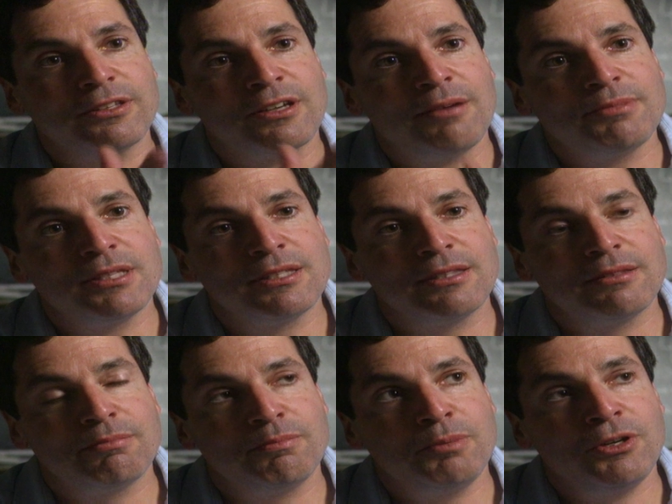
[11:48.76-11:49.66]
there comes this
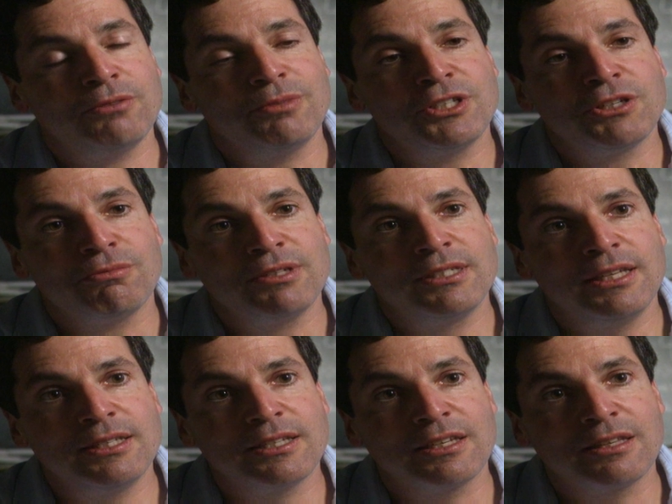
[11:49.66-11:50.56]
period in which it
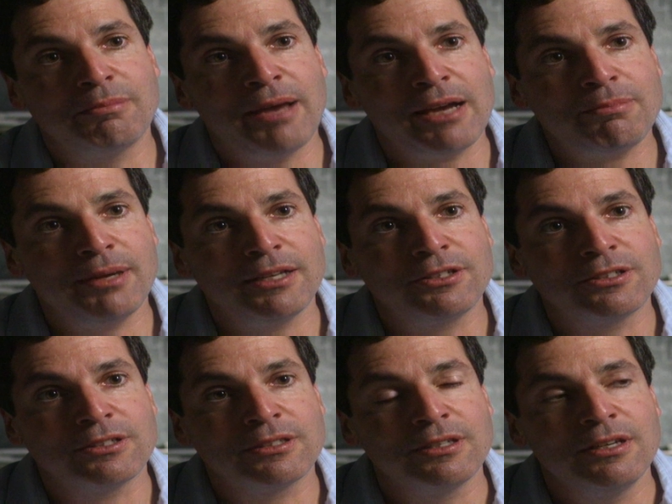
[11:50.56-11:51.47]
recedes into the back
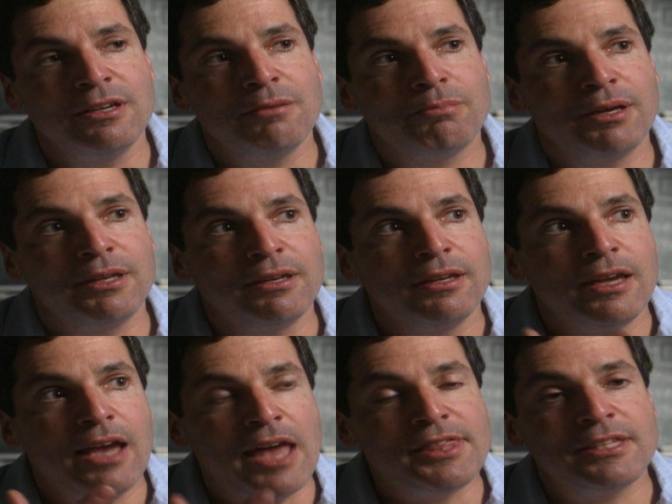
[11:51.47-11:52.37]
pages, but
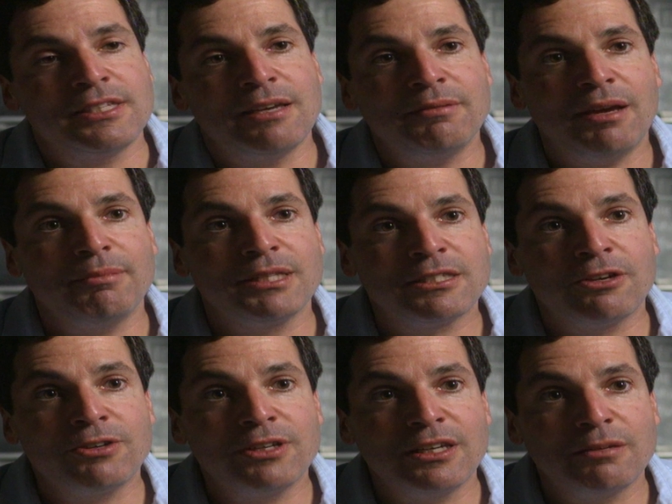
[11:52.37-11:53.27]
at the same time, it's
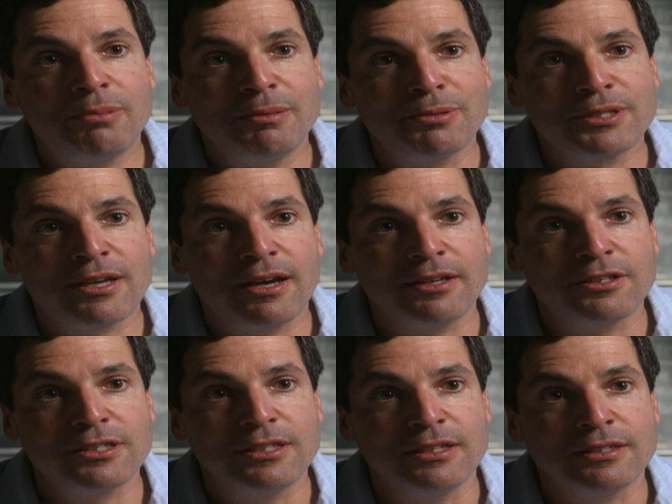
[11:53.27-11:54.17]
soaking into people's
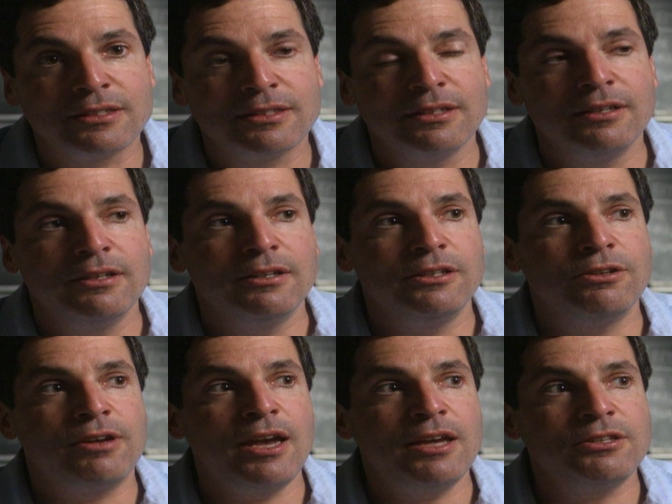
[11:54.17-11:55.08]
consciousness.
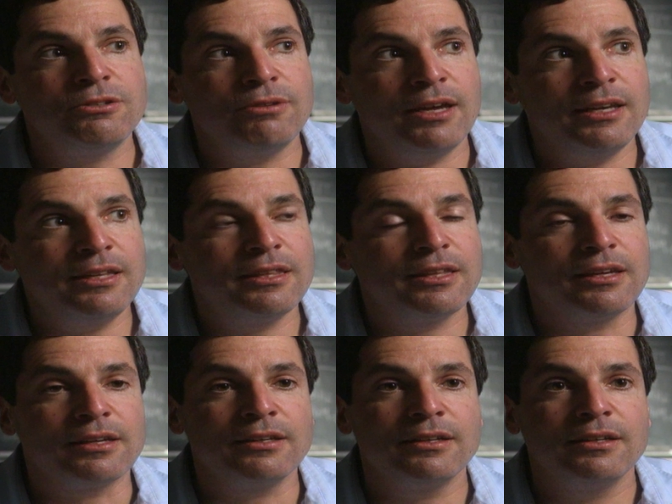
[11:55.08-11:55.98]
You can't do
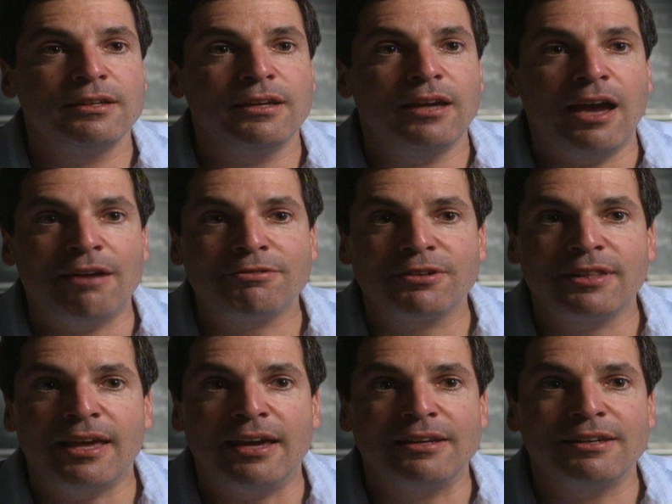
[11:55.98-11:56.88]
anything after
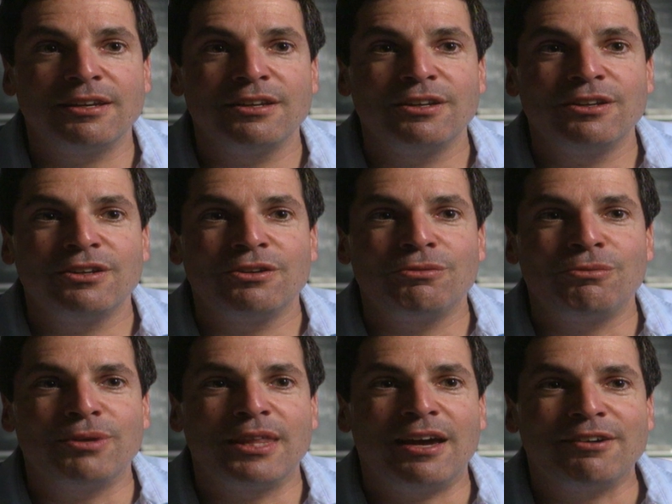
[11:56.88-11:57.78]
that
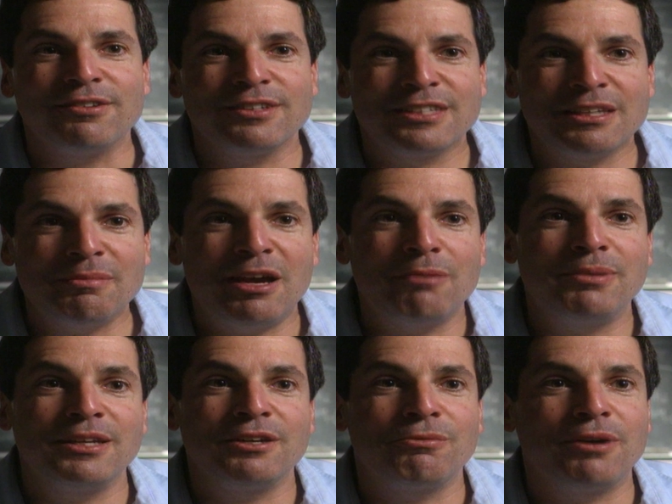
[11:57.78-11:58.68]
without somehow
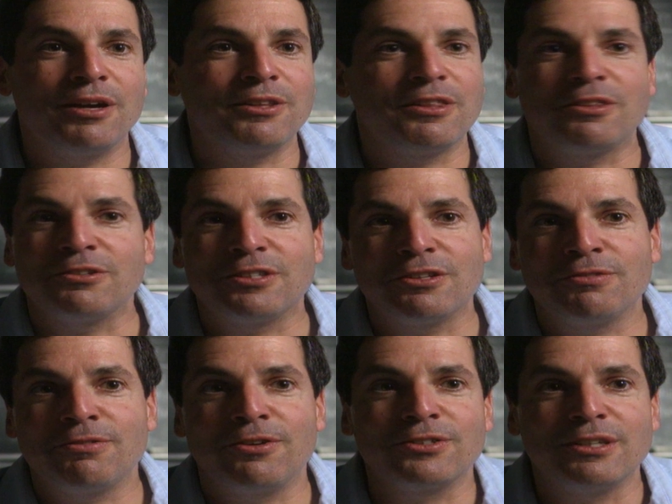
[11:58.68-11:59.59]
being aware that there's
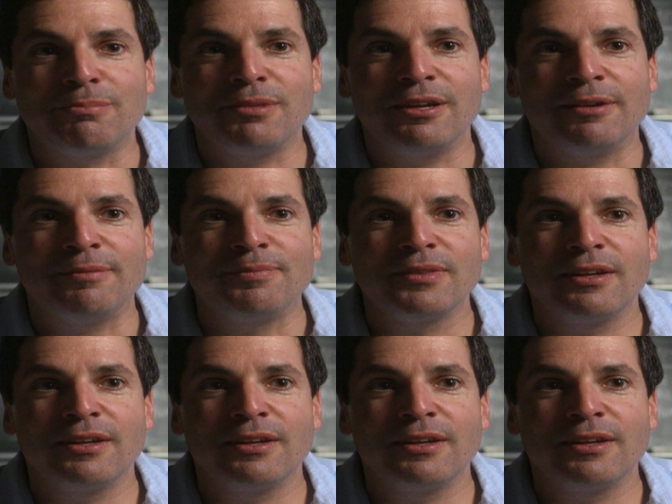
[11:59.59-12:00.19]
those folks up there.